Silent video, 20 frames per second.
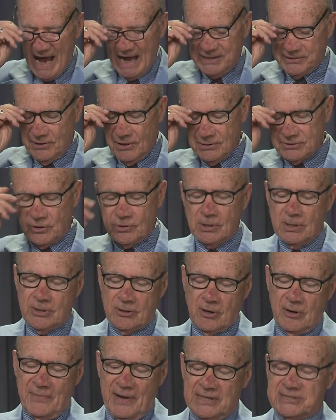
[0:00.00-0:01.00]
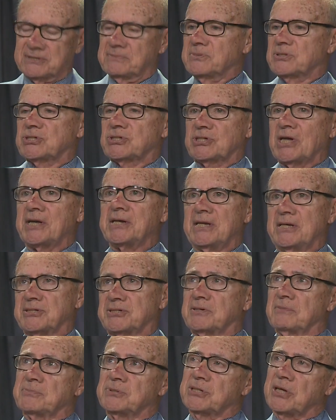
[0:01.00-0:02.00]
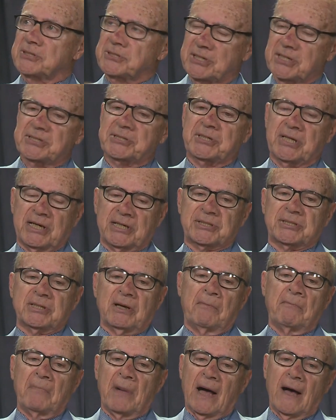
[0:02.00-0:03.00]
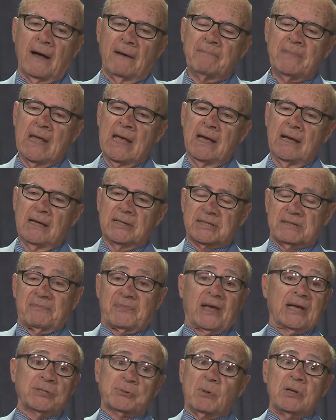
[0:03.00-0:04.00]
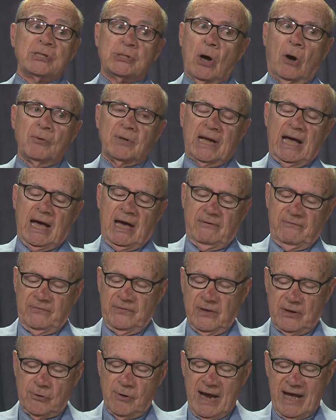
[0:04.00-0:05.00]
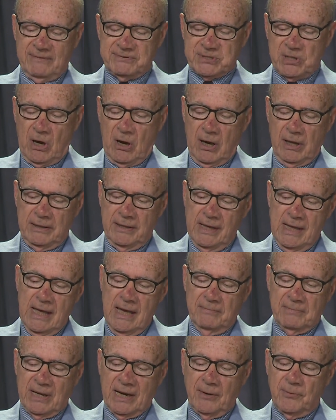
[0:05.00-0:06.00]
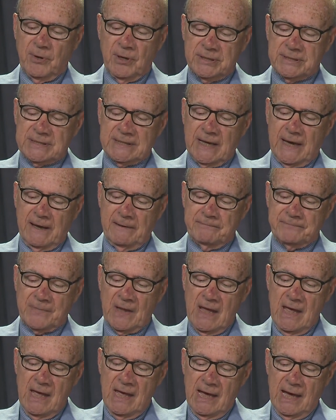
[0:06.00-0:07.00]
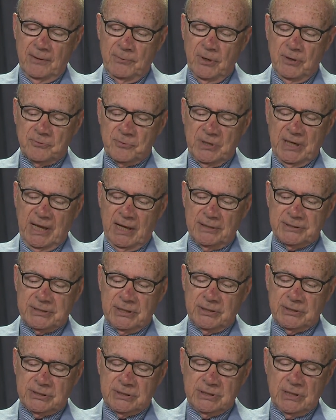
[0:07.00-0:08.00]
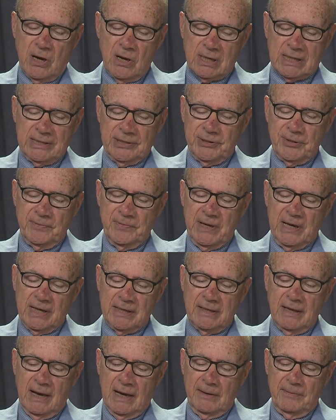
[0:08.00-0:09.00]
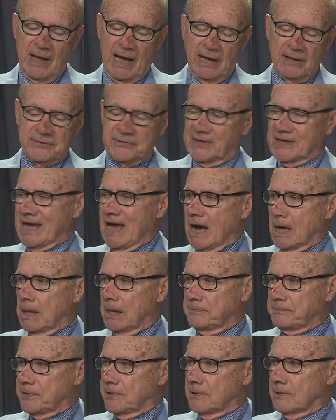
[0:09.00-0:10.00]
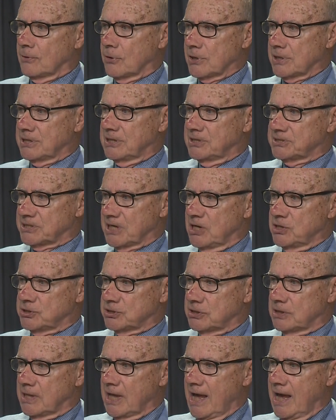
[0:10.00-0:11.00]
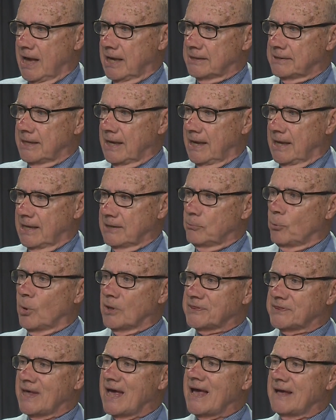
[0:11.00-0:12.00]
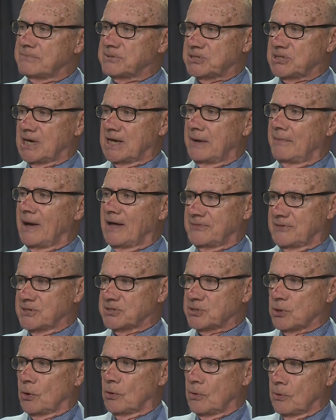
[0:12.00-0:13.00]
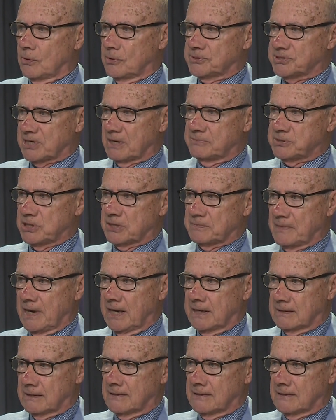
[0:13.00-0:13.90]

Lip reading: I talked earlier about some studies, some statistics, some things we don't have the graphs on, but I want Renelle to talk a little bit about the Gallup Organization and what they have said about this whole subject matter.